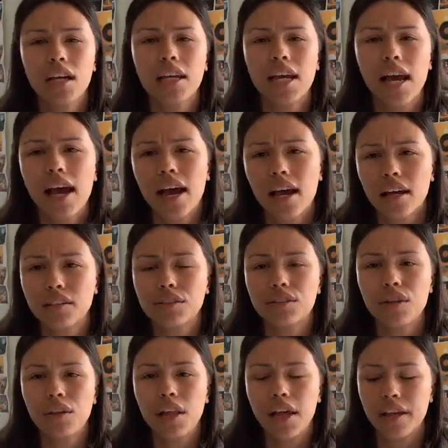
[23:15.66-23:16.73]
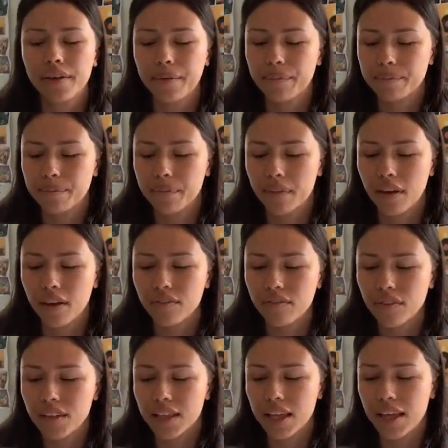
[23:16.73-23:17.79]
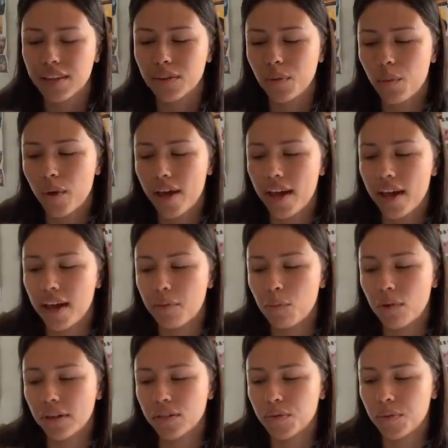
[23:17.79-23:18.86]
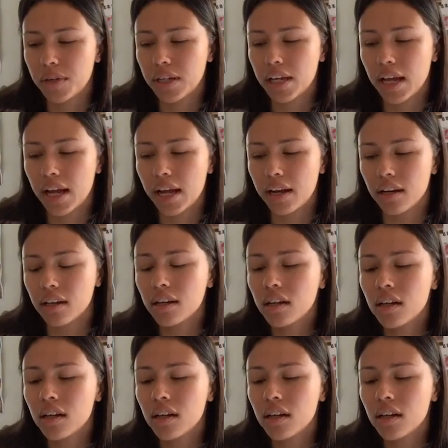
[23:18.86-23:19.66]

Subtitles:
Yeah, so like, I feel like the way in which we can